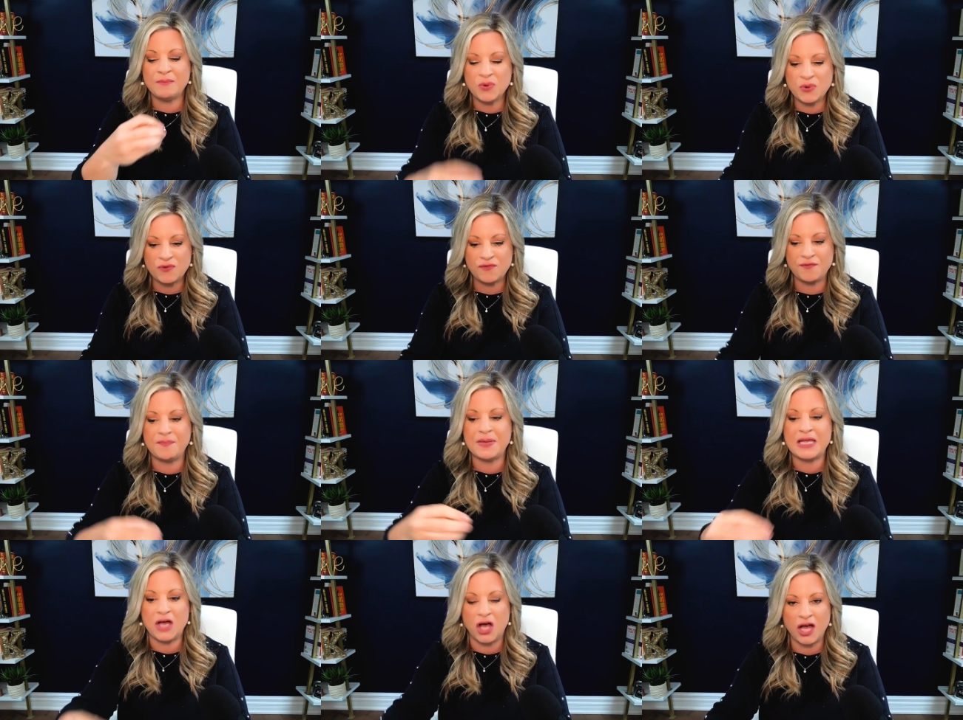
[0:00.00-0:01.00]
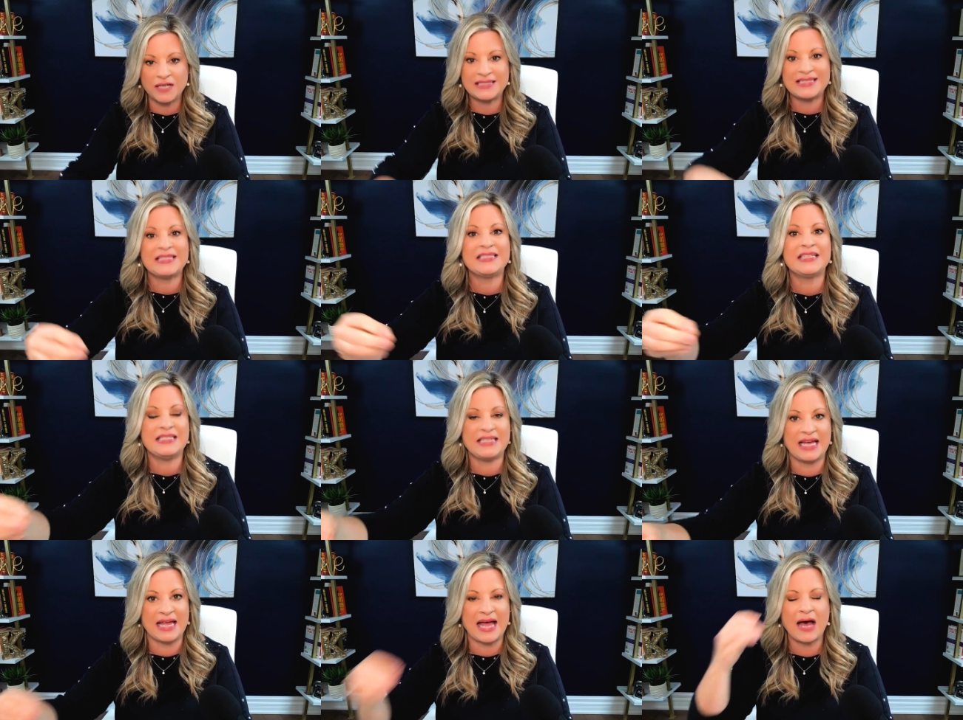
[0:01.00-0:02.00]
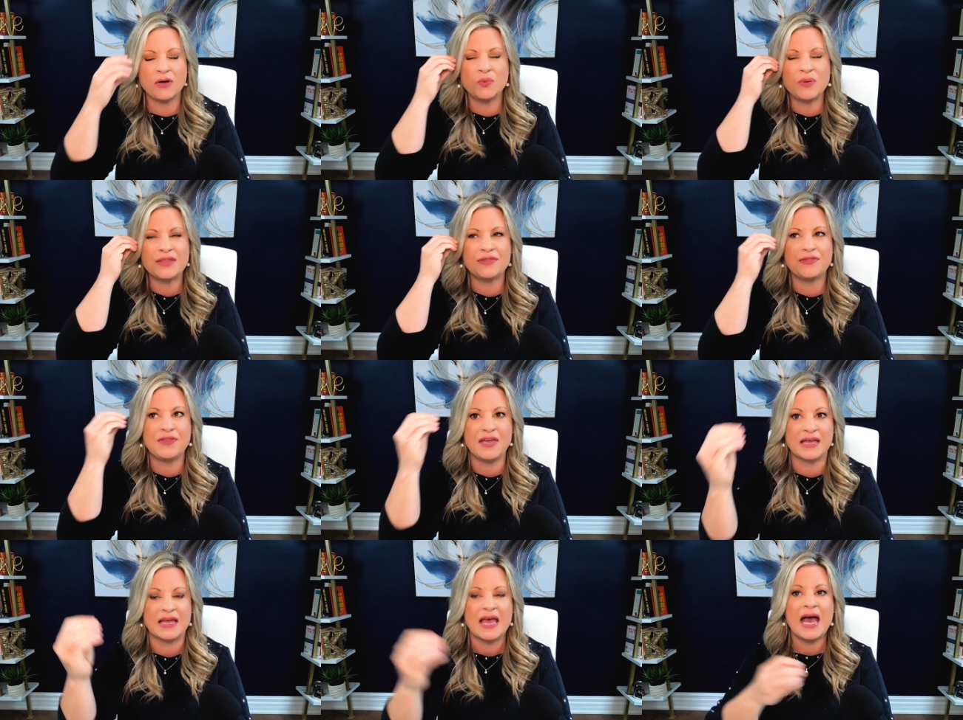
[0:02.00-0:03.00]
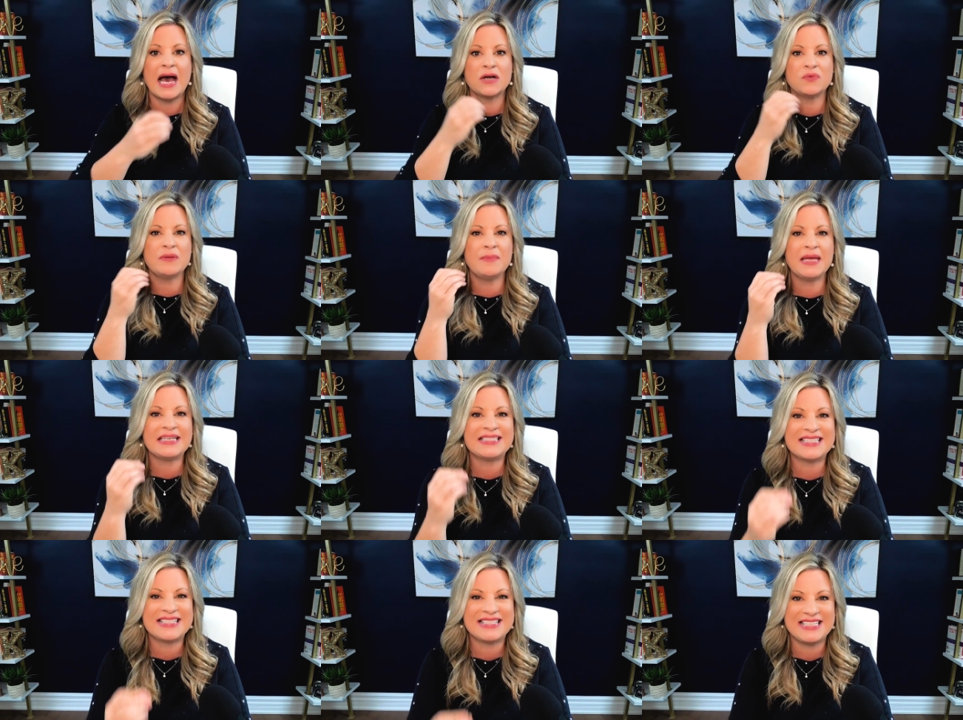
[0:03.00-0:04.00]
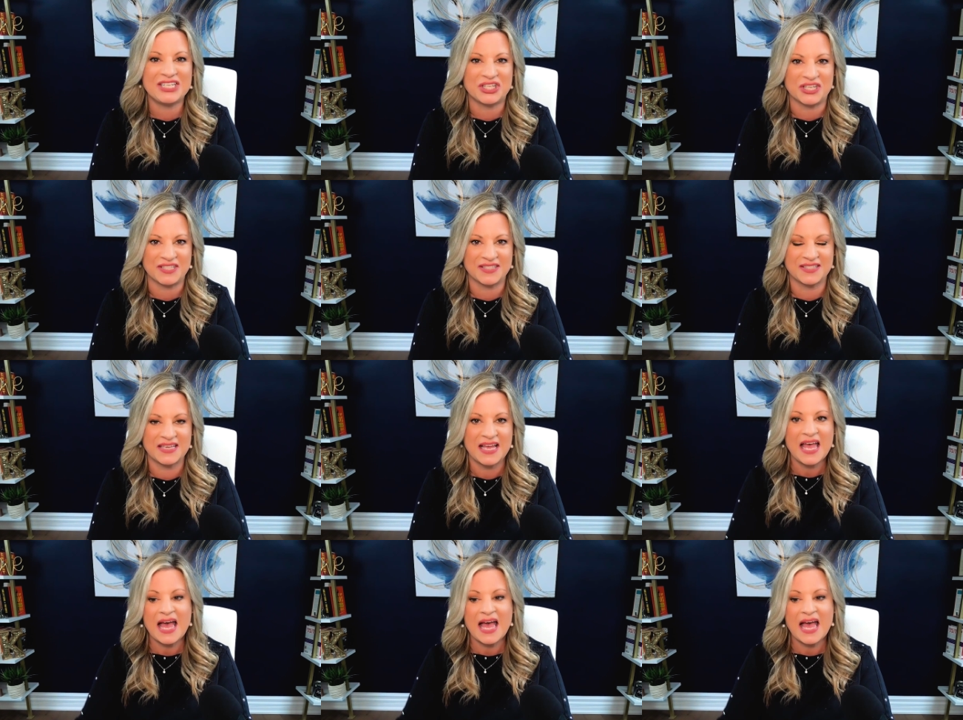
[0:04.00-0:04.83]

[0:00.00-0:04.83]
move beyond today? How do we think? How do we make decisions?